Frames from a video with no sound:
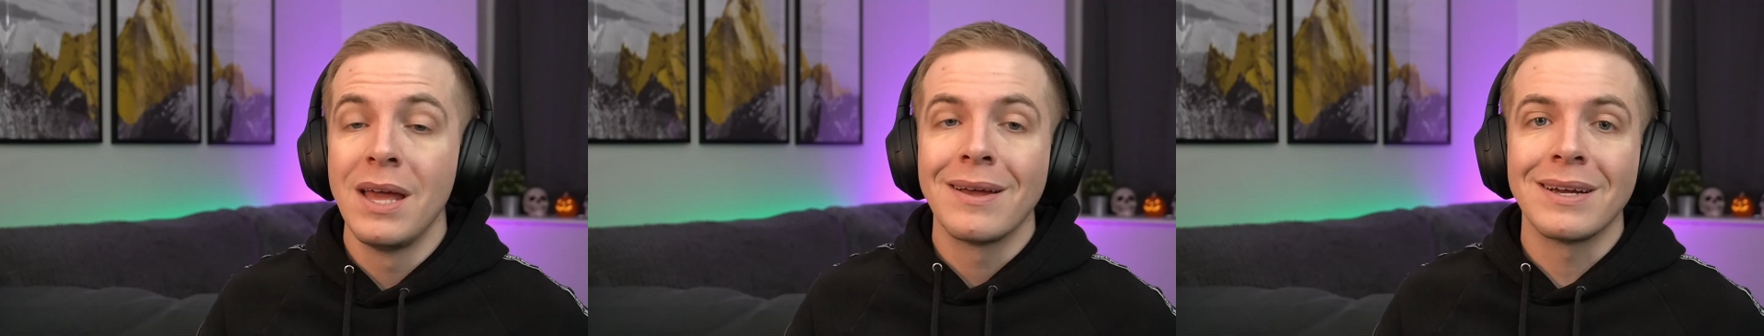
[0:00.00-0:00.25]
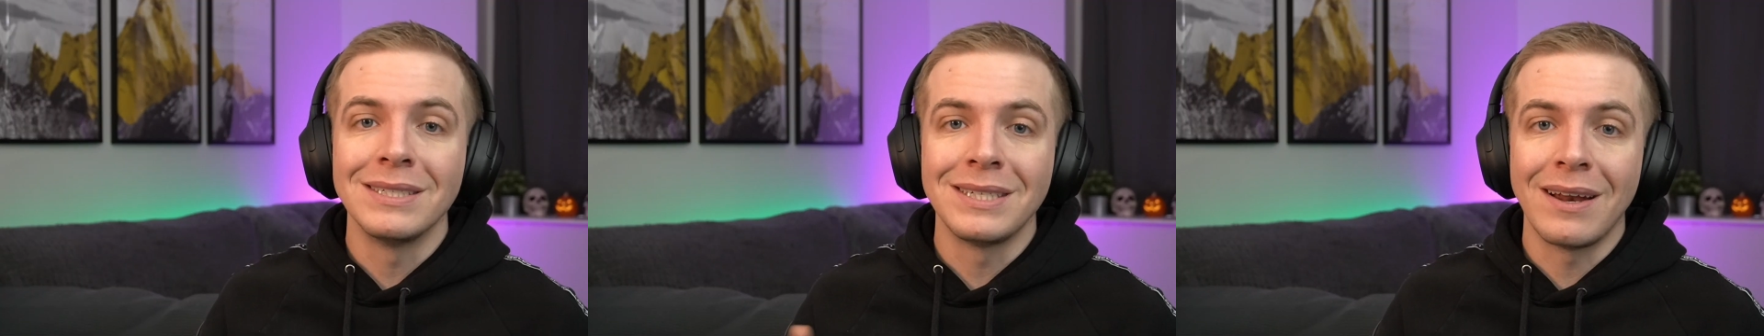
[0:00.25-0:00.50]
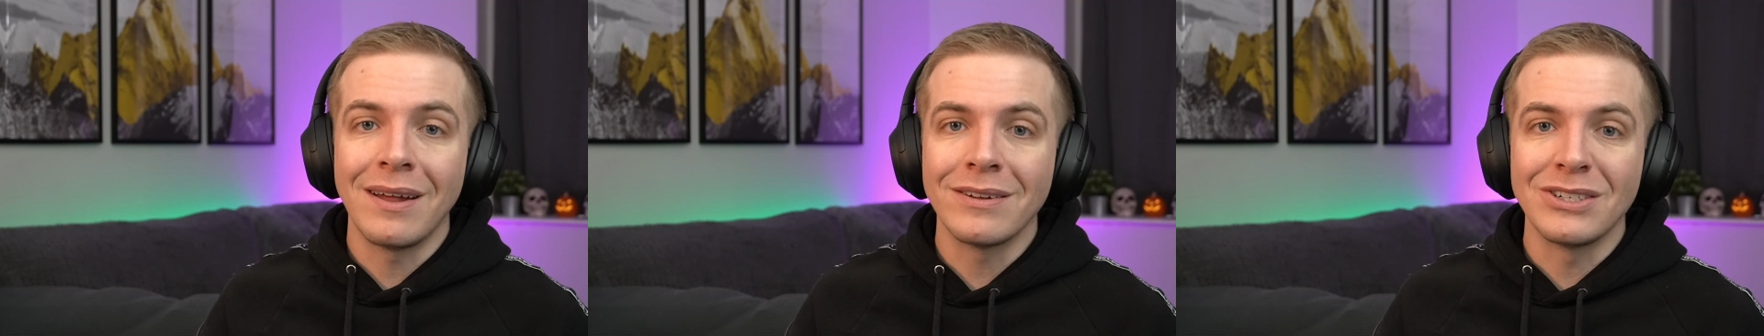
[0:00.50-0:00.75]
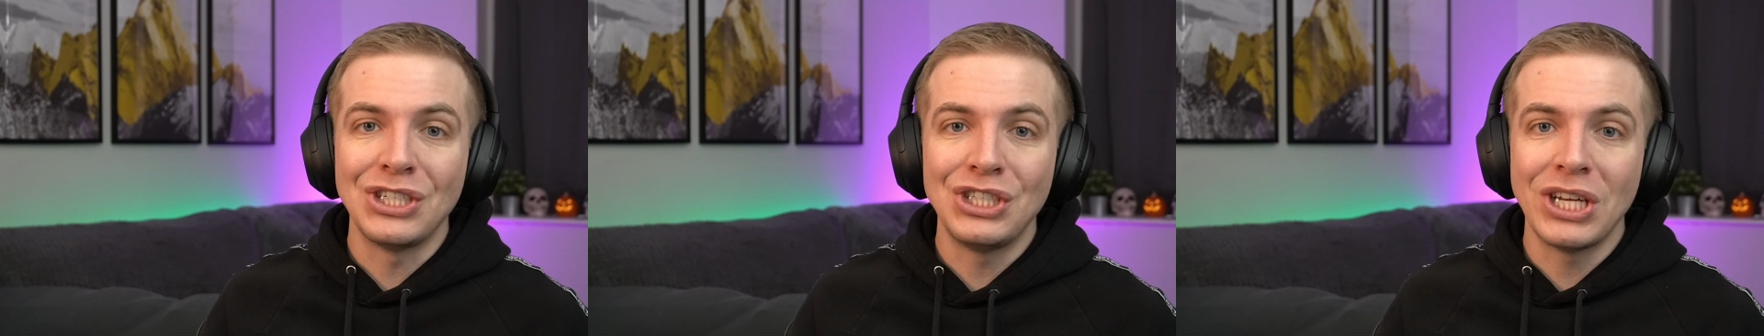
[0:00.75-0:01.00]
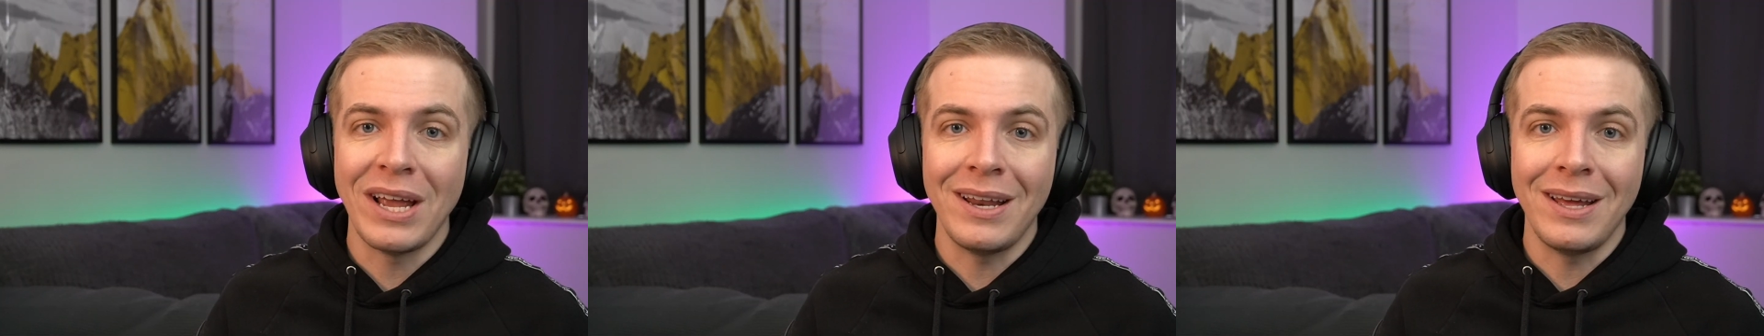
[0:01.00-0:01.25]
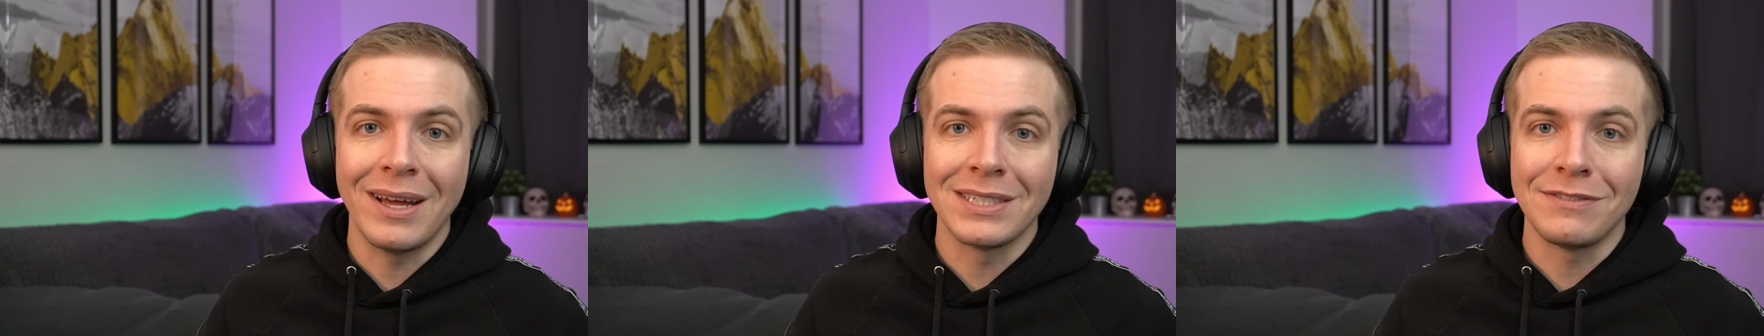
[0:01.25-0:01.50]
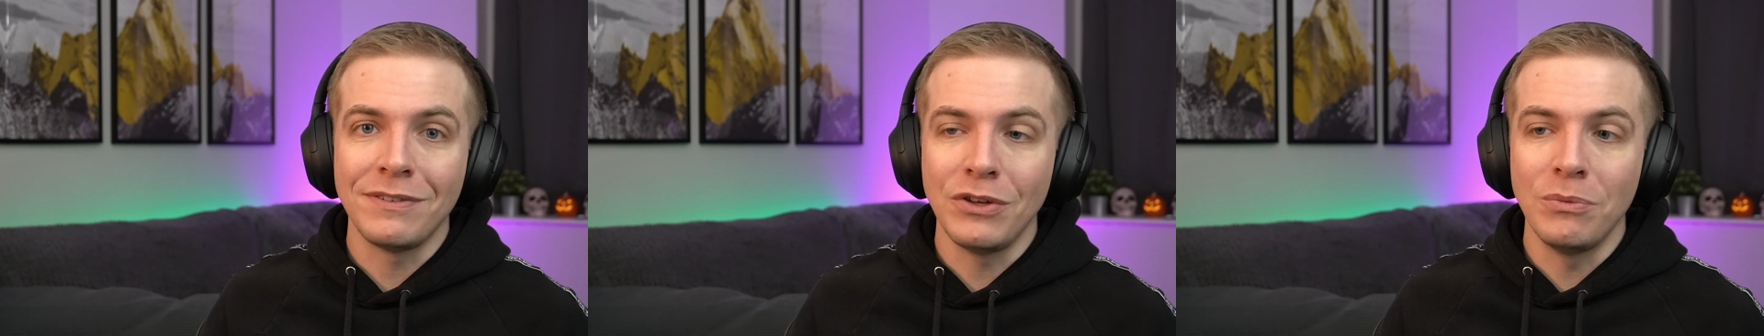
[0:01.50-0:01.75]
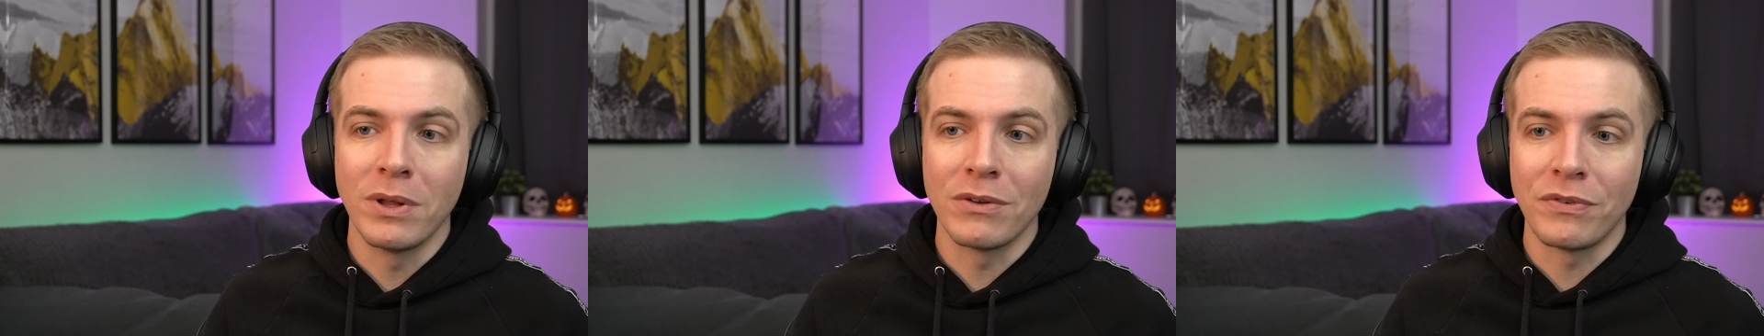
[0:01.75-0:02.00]
because that other shady SVU
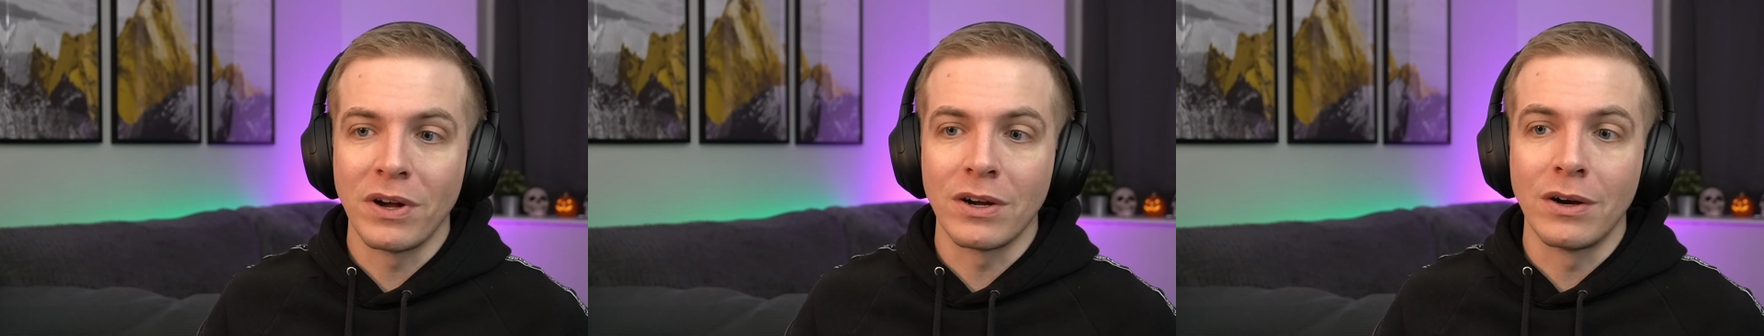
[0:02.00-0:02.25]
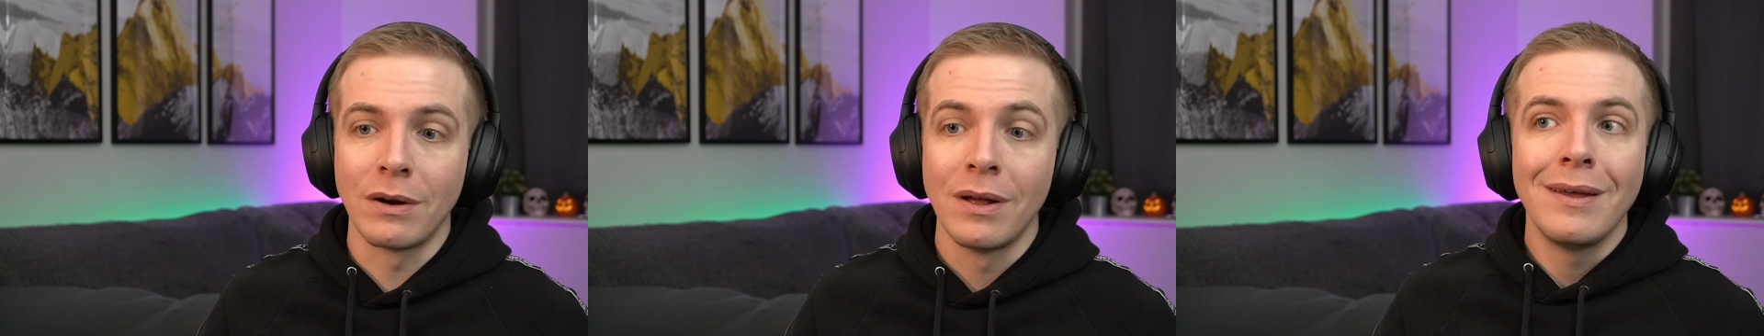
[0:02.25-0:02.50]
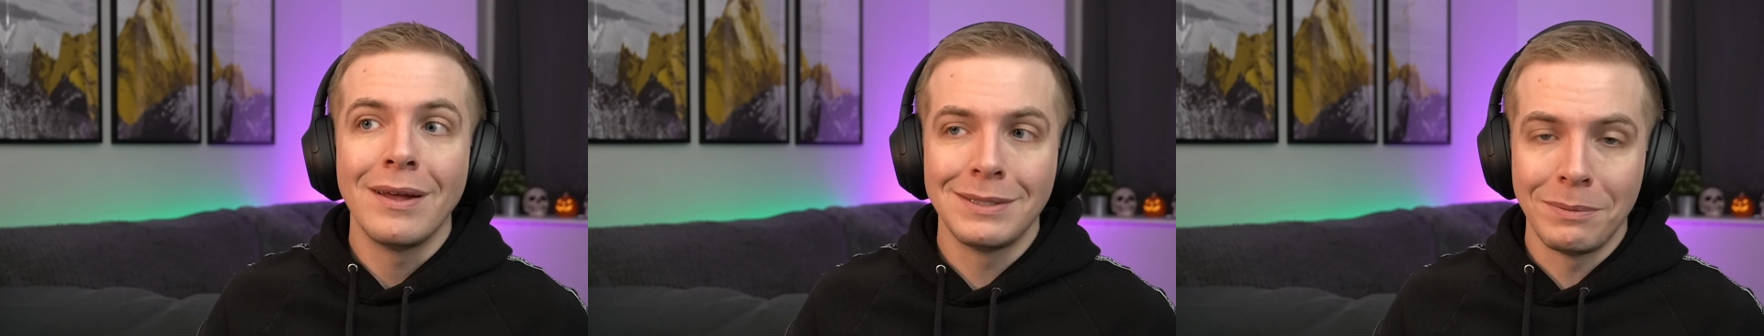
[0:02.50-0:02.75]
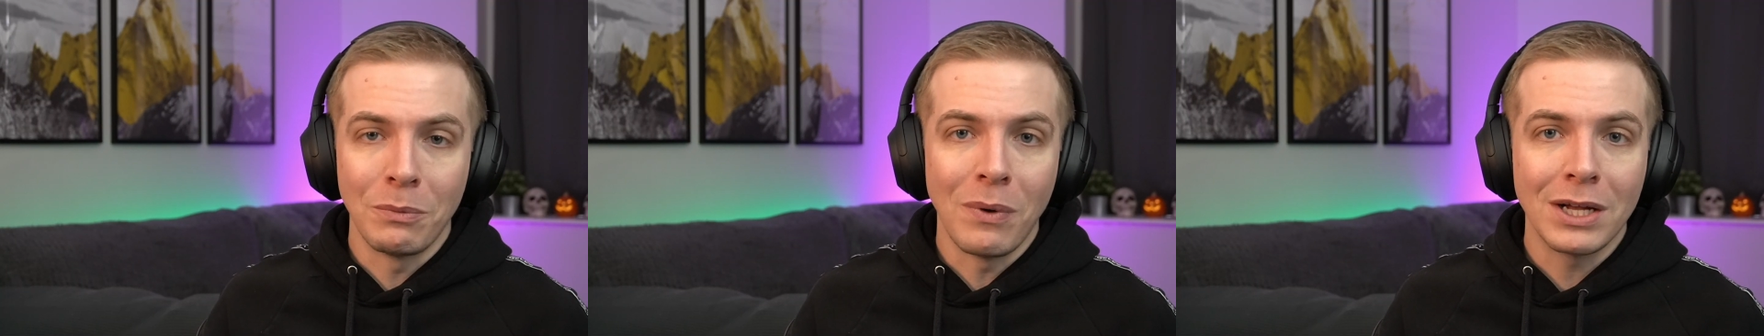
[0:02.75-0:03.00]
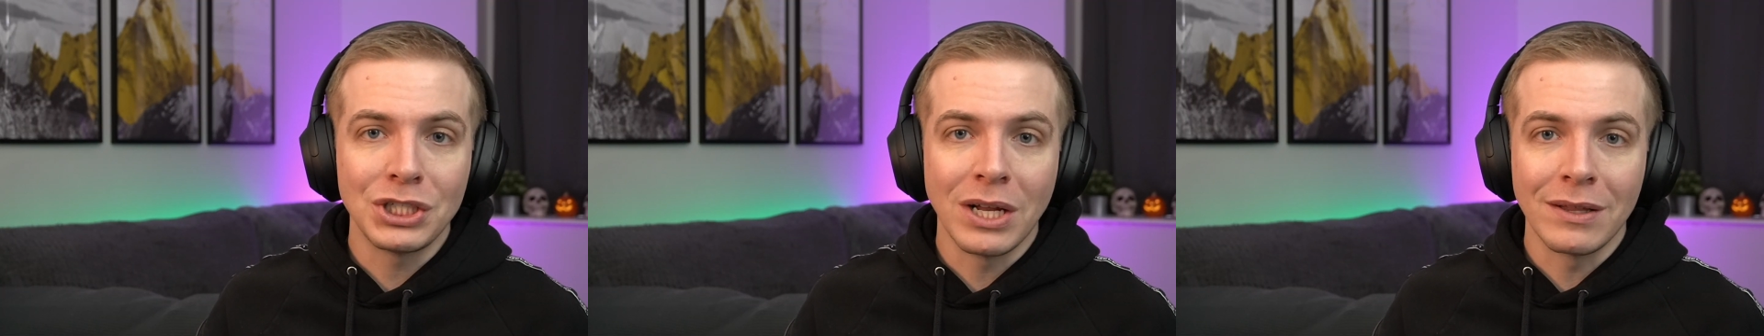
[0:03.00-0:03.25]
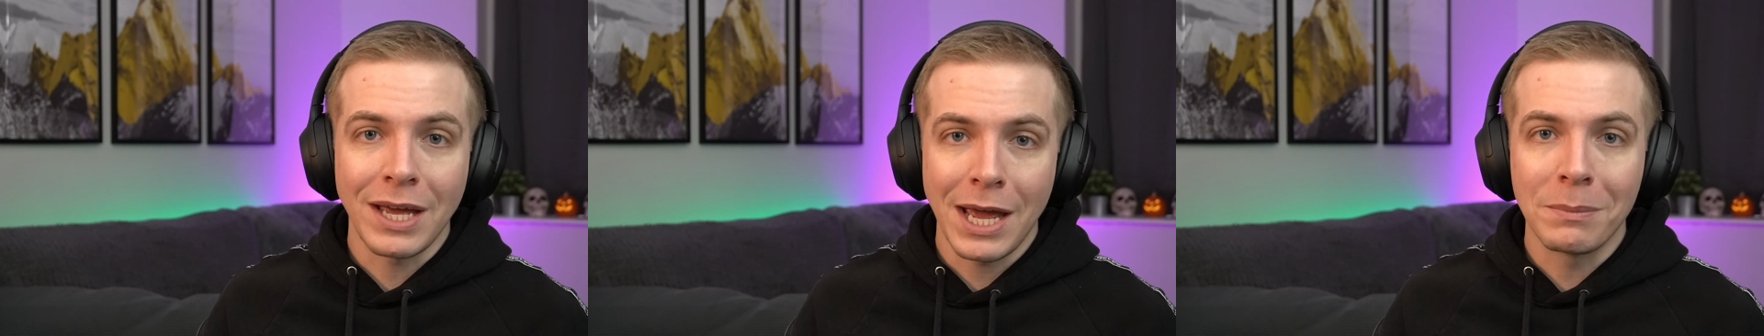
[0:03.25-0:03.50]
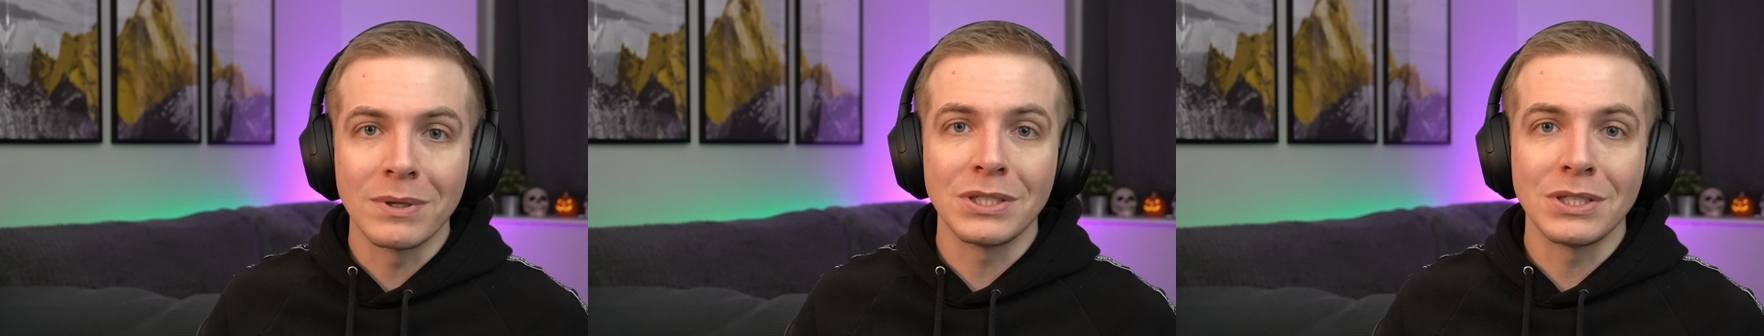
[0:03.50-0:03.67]
motherfucker has been watching on the camera.